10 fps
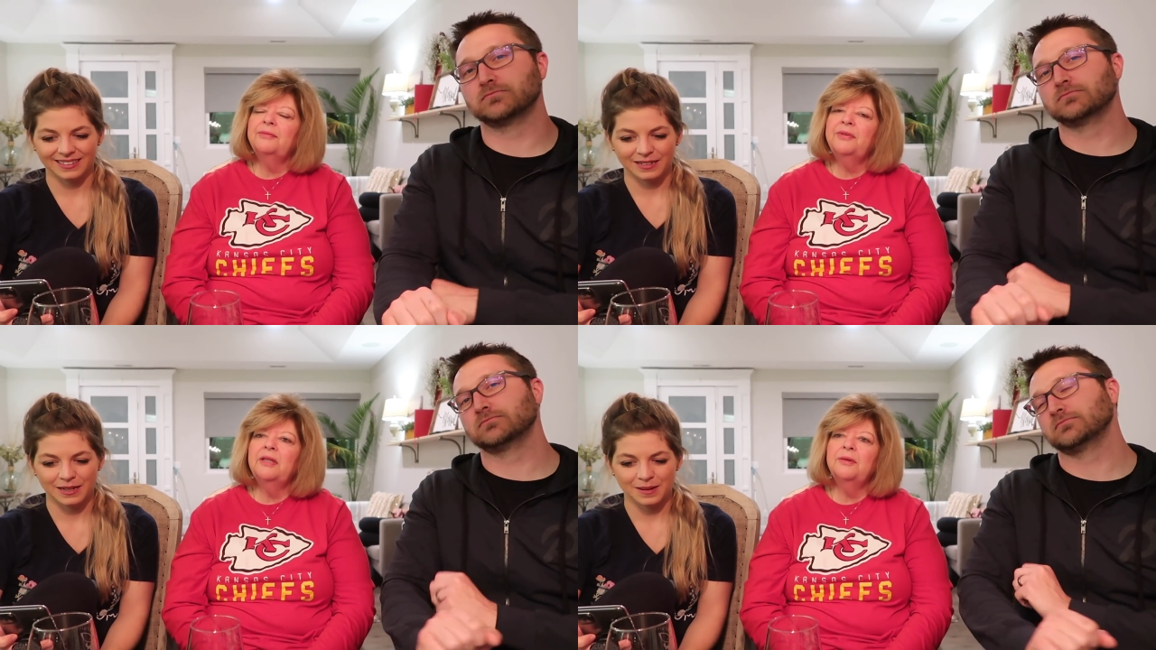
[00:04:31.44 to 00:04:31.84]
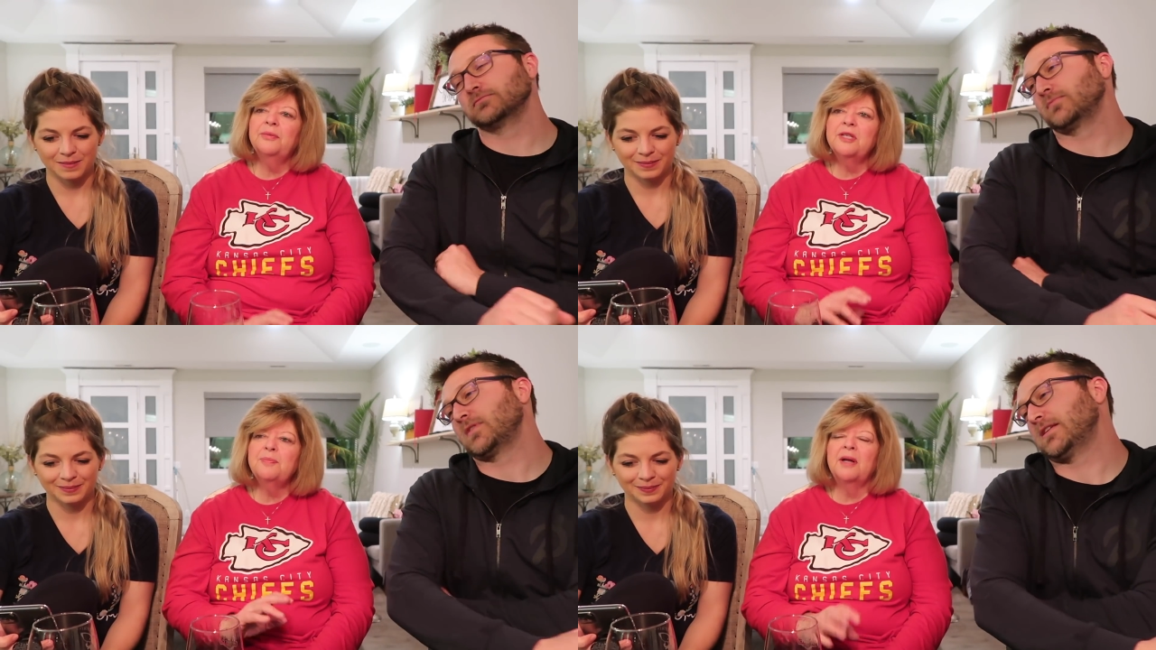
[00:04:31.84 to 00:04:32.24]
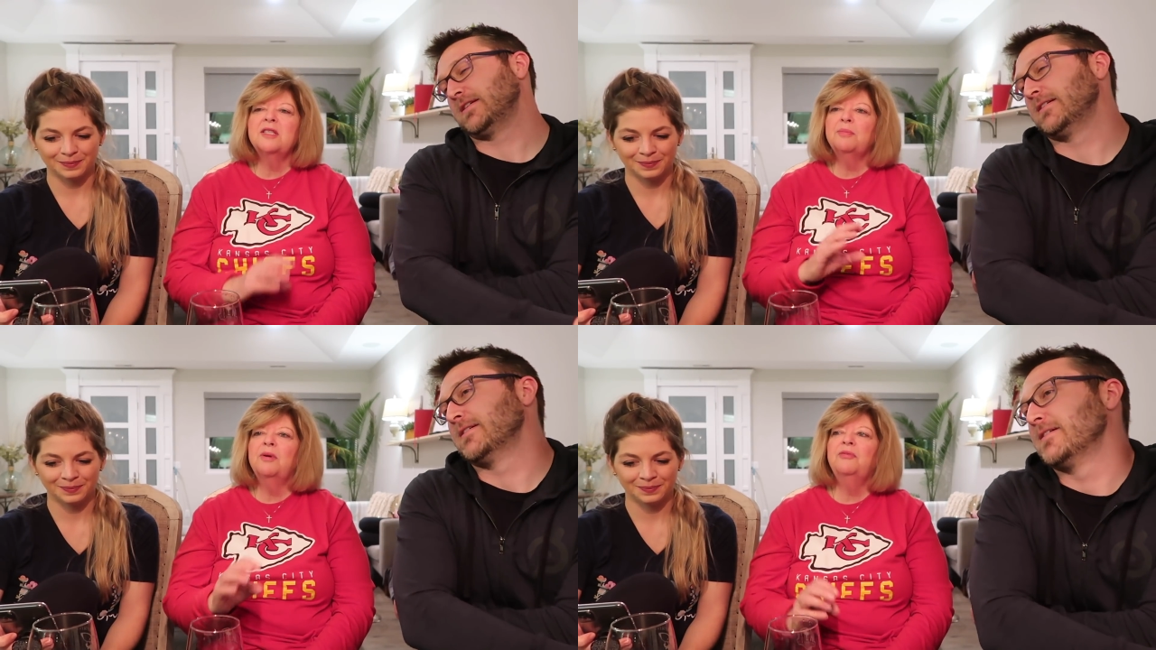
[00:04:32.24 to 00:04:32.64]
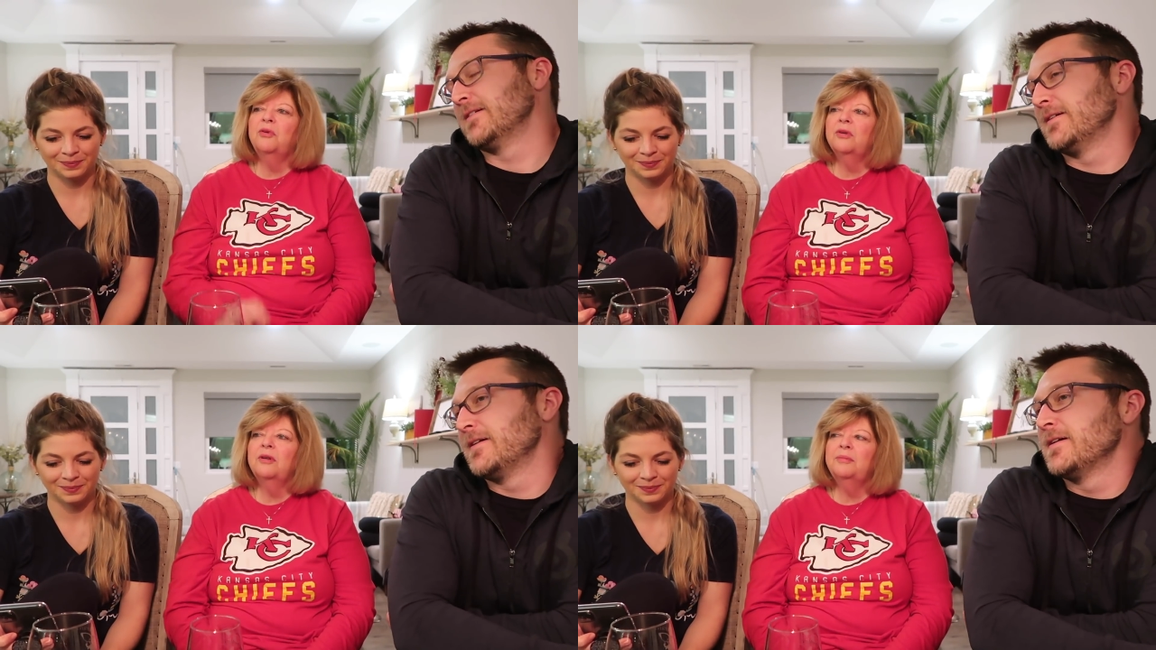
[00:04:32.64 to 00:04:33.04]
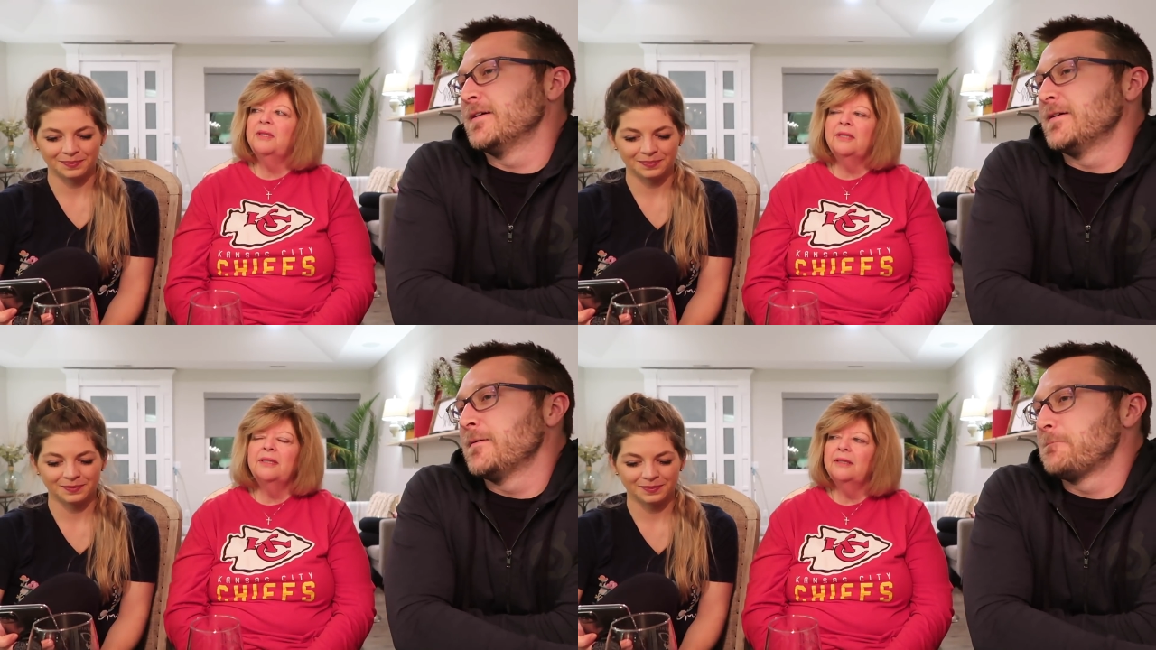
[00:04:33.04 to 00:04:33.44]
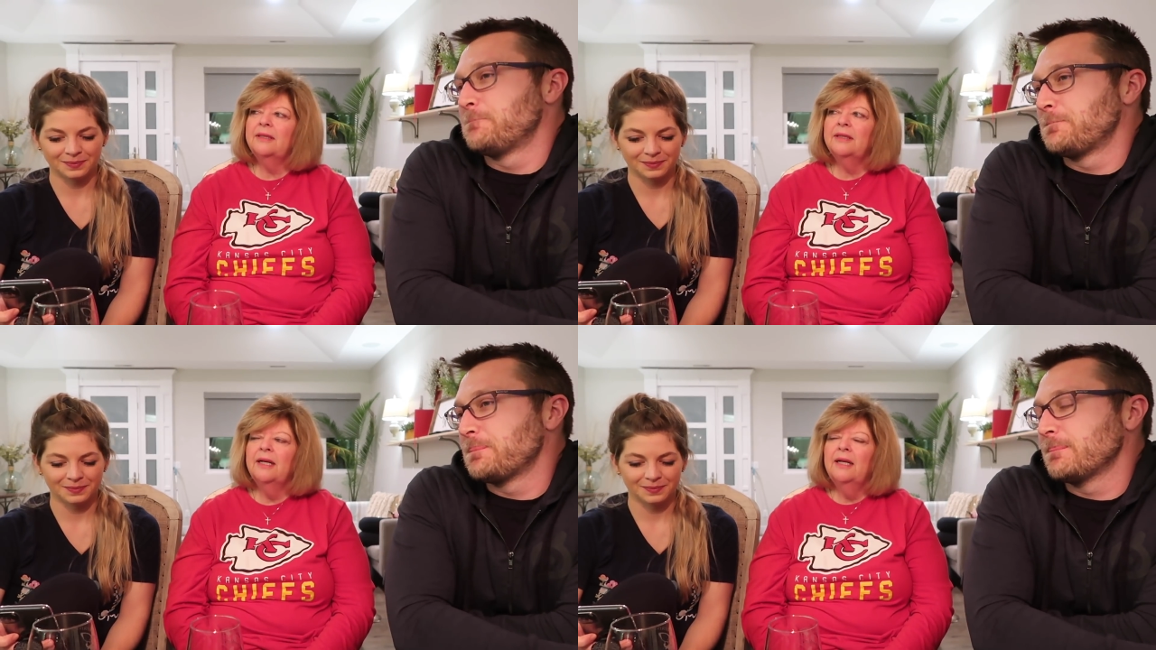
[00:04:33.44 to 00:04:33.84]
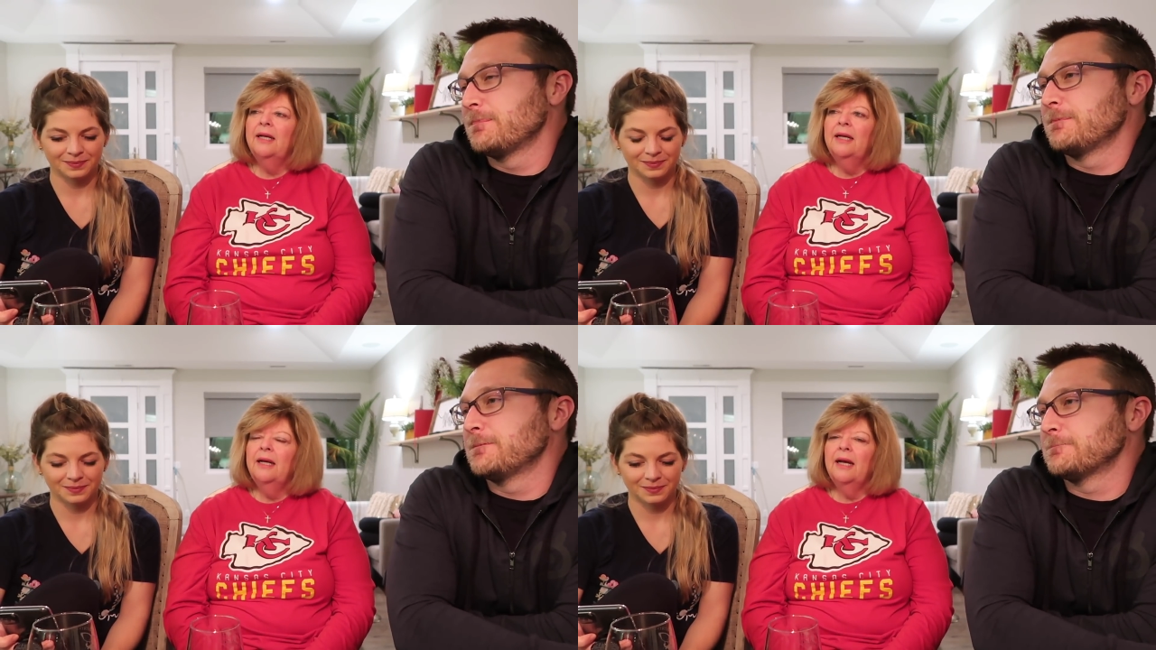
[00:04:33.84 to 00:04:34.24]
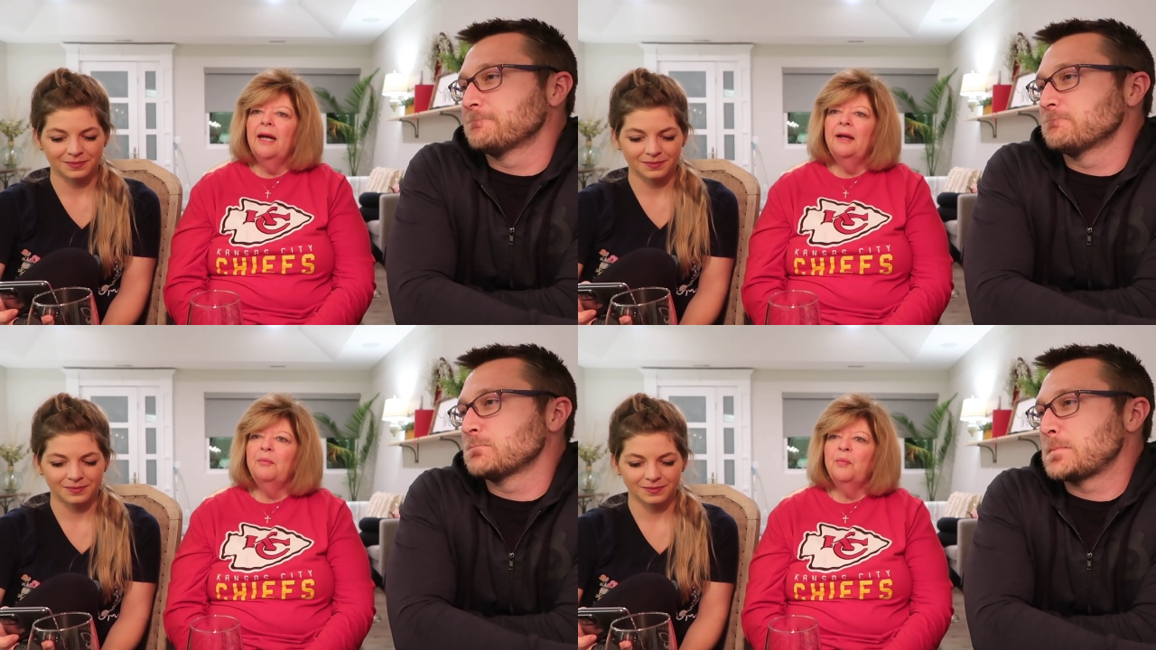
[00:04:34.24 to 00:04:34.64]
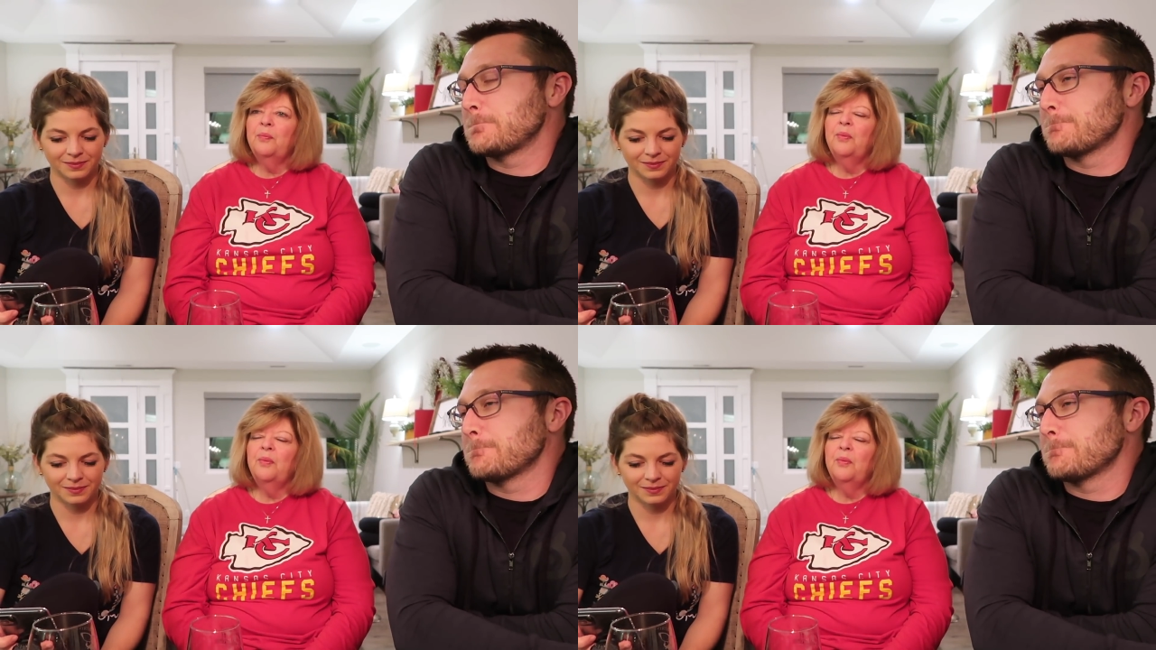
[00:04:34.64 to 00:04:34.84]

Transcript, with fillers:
Speaker 1: feeling responsible for them and and